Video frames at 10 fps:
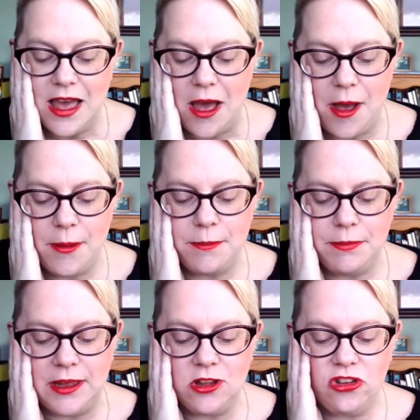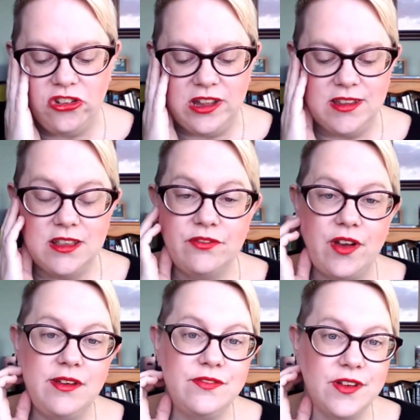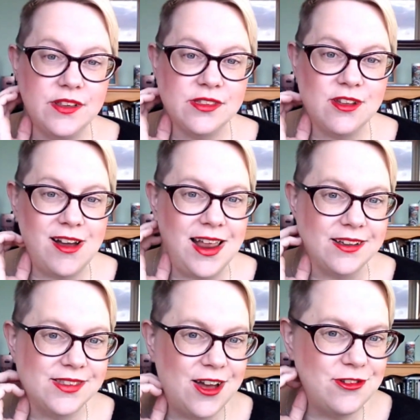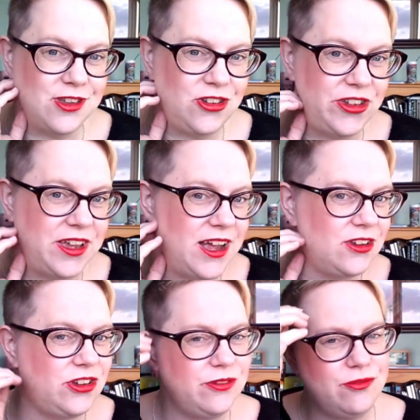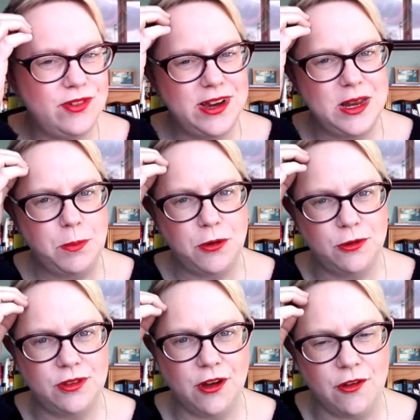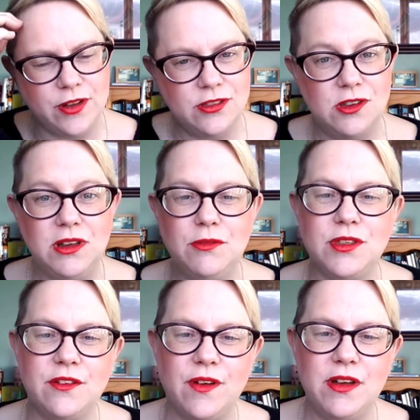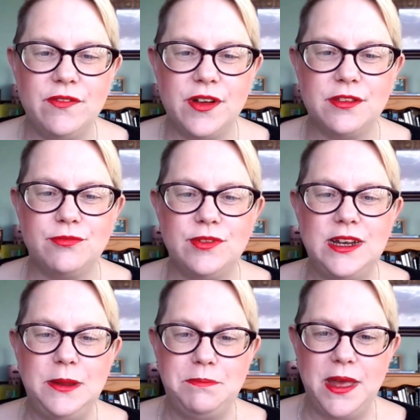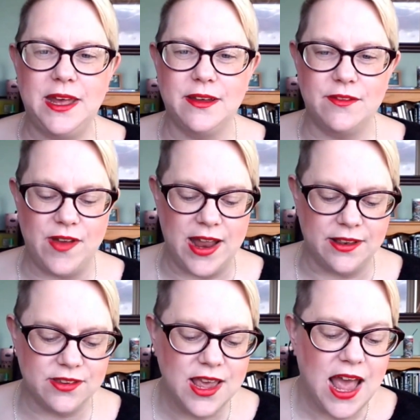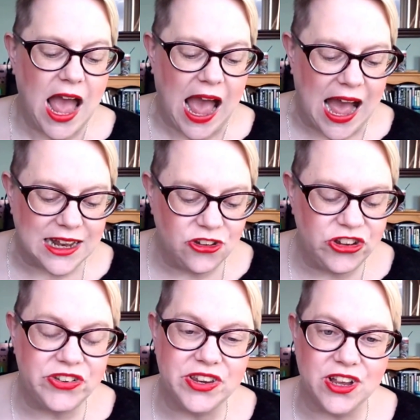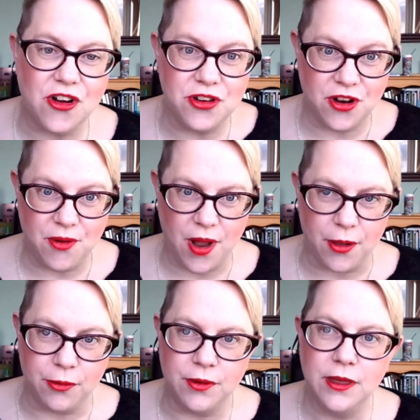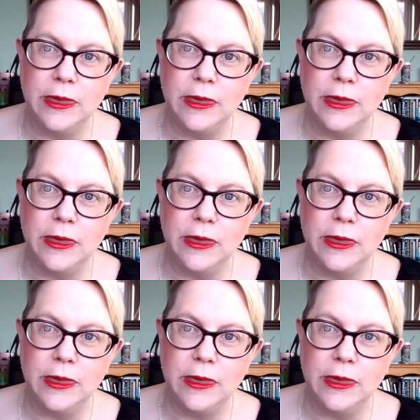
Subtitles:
Because she did the very first Style XL this year and she really pulled it off, considering it was her very first really big event and she did it on her own.